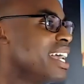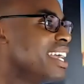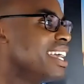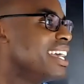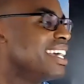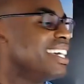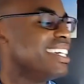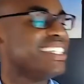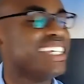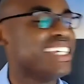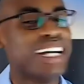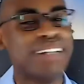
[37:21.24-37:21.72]

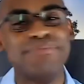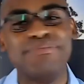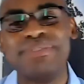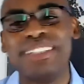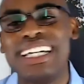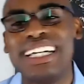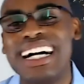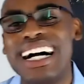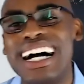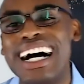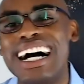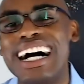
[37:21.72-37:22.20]
Yeah,
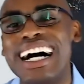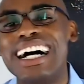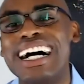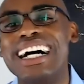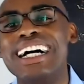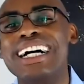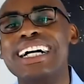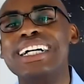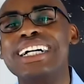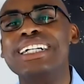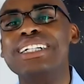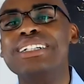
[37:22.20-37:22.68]

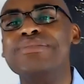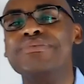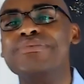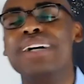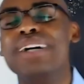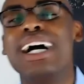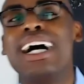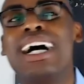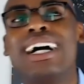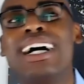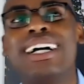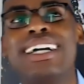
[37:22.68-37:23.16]

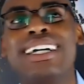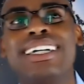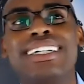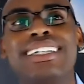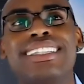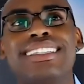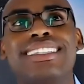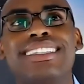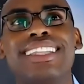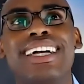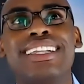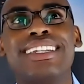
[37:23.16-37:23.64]

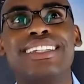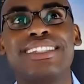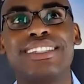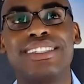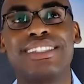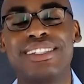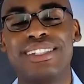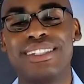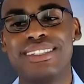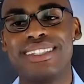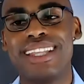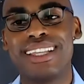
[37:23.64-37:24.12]

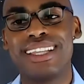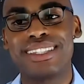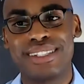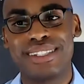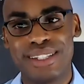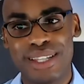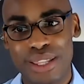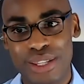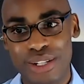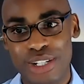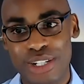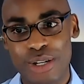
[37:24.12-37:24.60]
that's
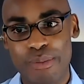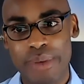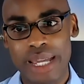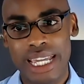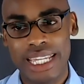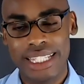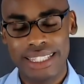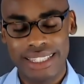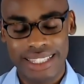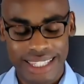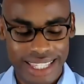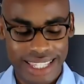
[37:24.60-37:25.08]
another
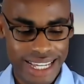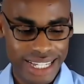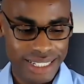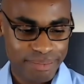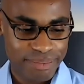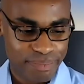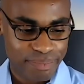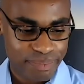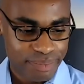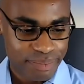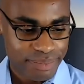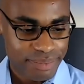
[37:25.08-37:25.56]
domain that
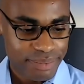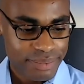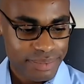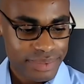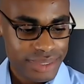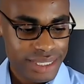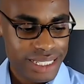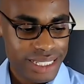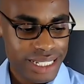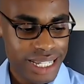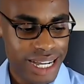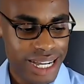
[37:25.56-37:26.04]

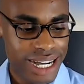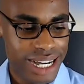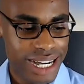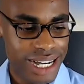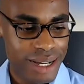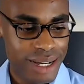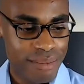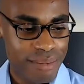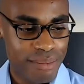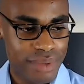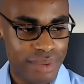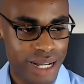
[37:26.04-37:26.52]

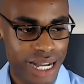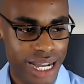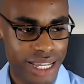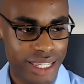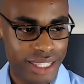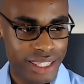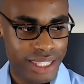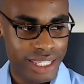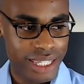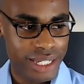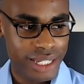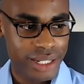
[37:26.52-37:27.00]
I
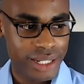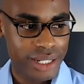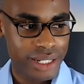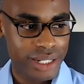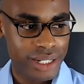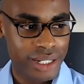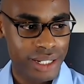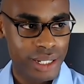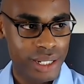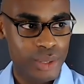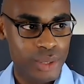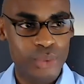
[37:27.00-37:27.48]
think
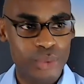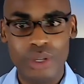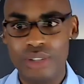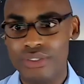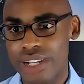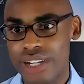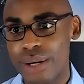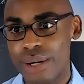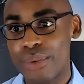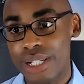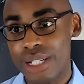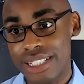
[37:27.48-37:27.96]
we've
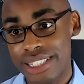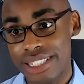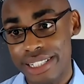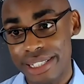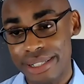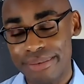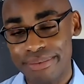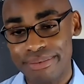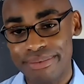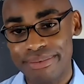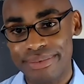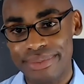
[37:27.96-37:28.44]
got work to do,
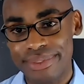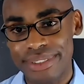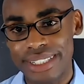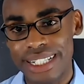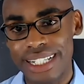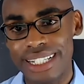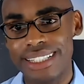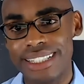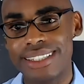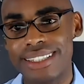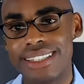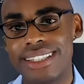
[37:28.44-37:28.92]

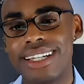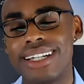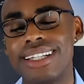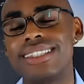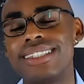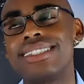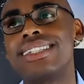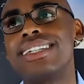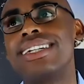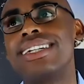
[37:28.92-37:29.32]
right? That